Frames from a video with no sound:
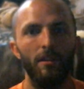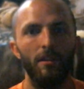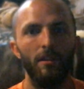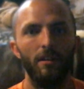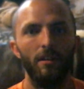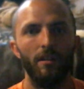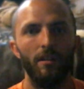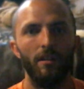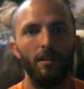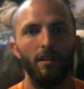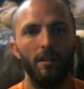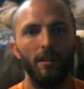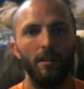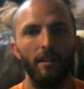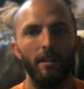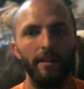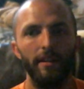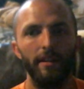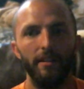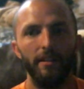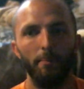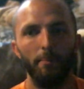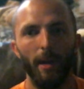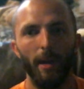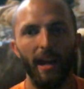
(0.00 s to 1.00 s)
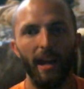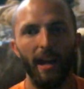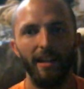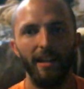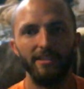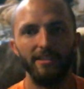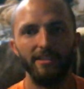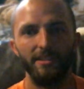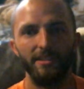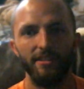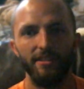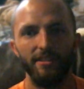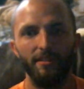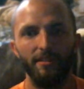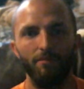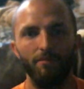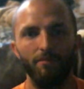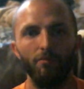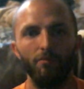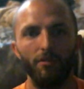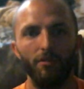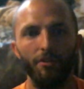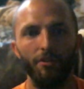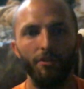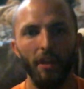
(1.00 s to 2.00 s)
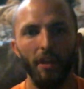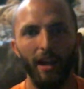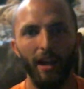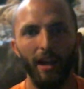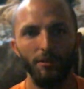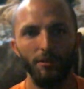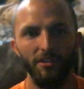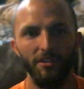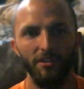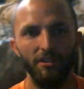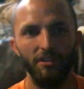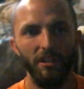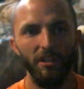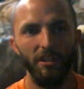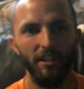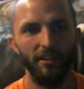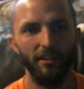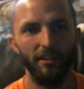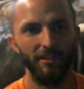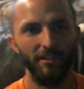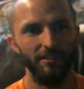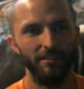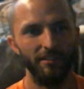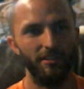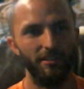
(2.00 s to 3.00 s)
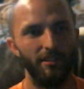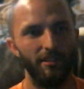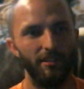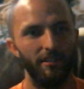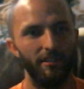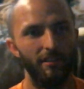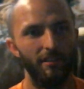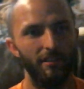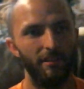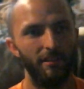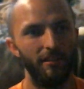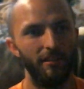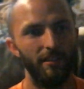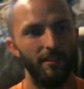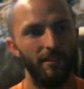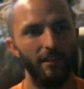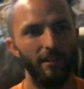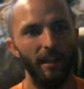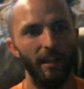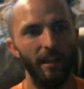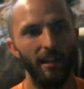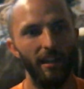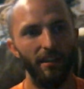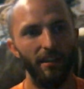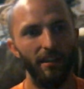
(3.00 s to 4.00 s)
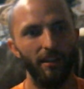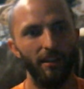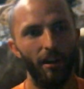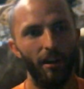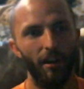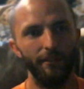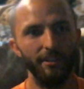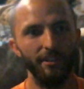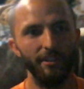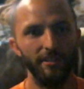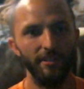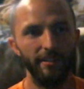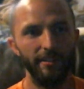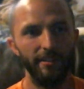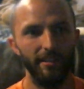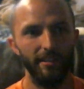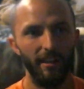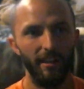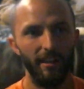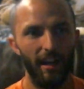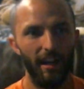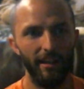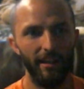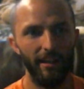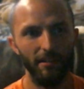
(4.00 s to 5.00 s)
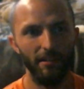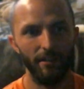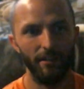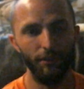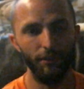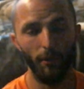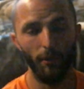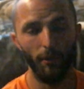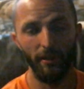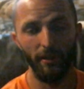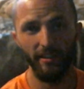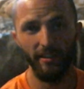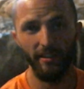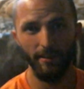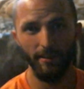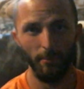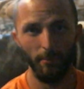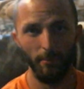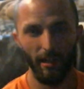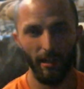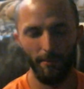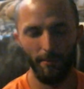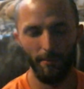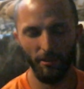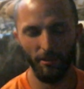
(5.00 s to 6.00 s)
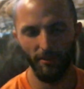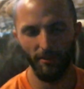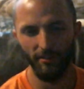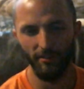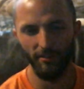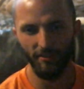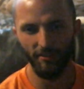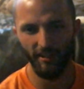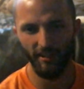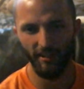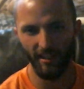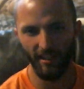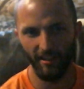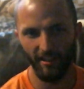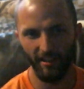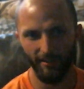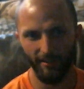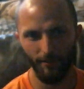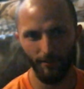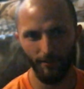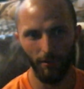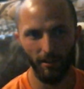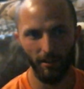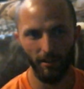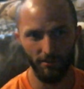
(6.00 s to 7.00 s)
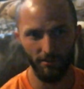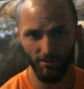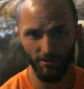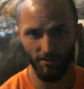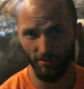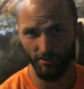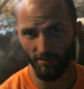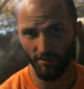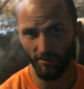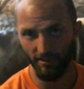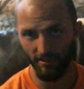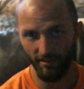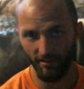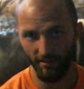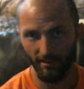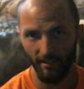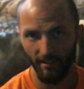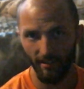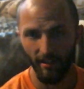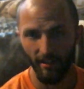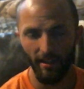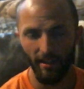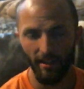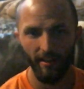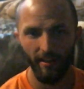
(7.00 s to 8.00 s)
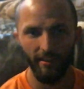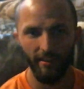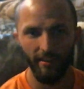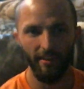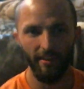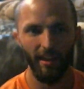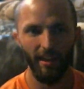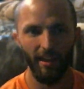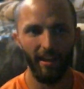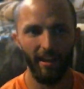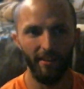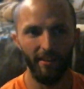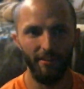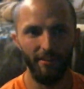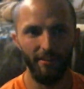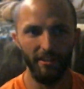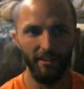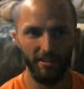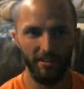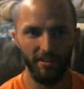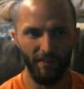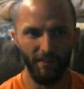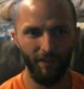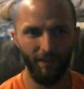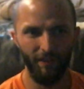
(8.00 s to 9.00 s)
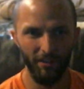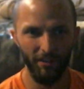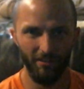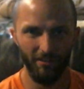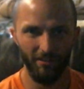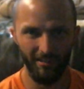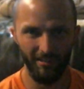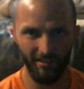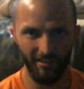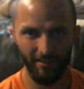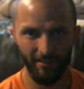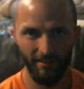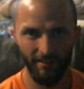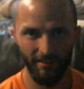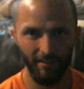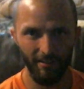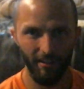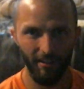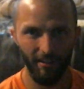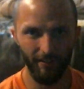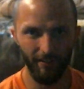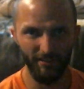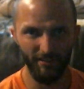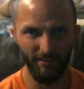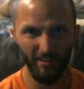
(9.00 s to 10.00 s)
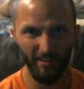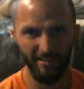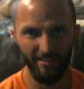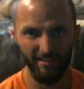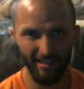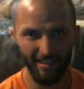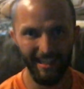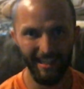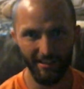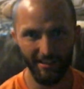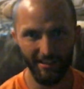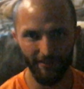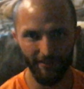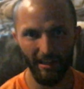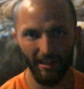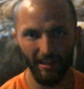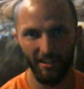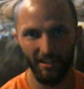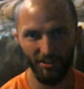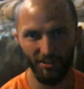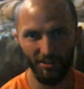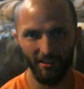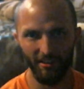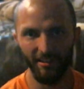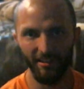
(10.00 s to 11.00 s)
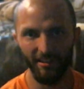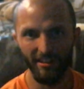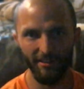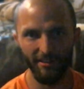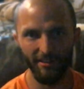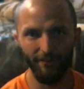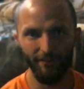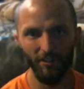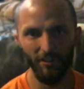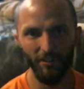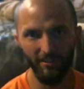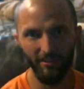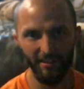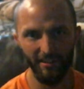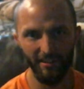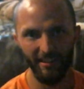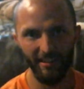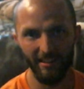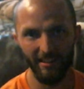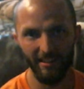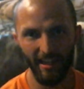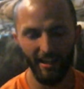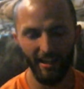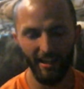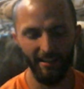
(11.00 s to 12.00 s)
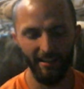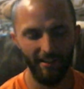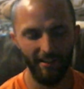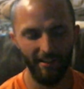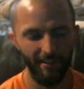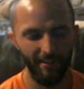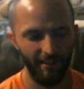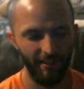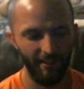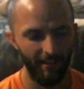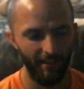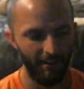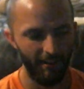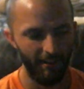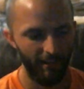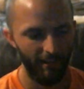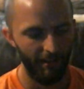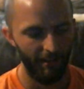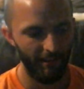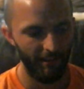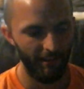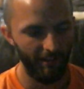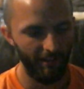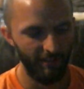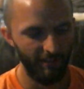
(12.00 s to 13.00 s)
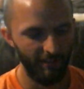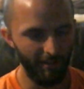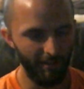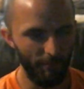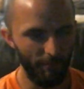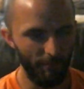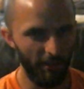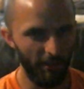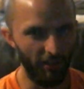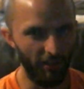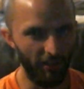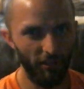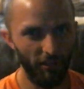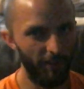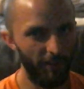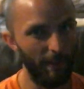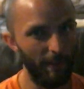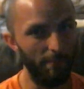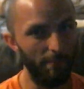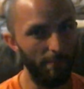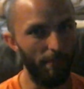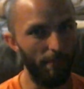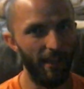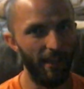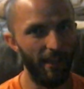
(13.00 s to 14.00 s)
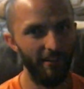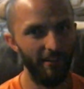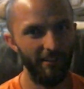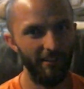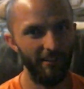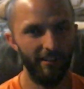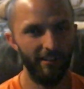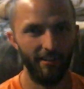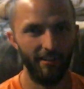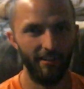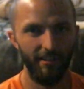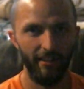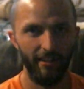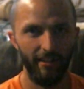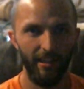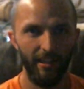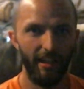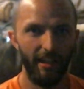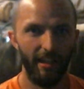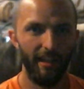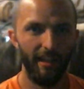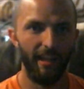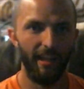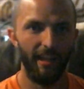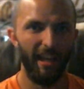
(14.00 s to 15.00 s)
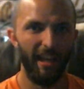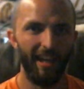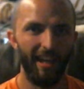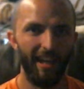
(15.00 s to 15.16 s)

in the past 1,000 years, and obviously I have no idea, but I'm going to kind of assert that this feeling of dissatisfaction and this feeling that something could be better has